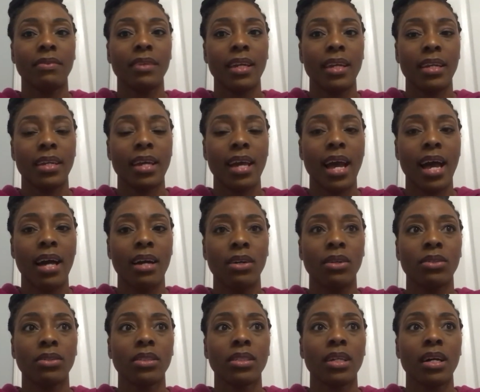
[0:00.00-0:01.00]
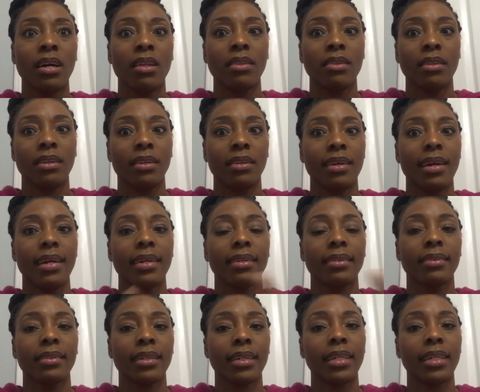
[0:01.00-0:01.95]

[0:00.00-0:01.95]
in the house other than like the